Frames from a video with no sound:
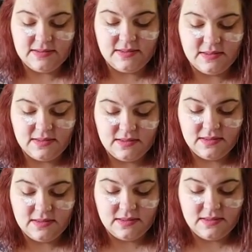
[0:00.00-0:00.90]

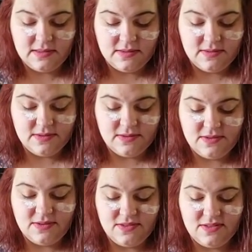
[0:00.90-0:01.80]

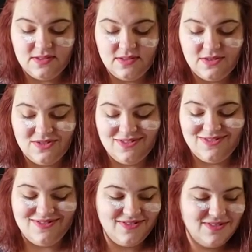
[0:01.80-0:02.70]

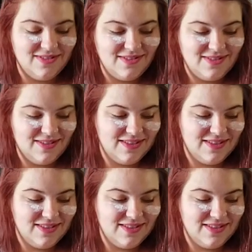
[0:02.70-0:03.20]
Nothing is said.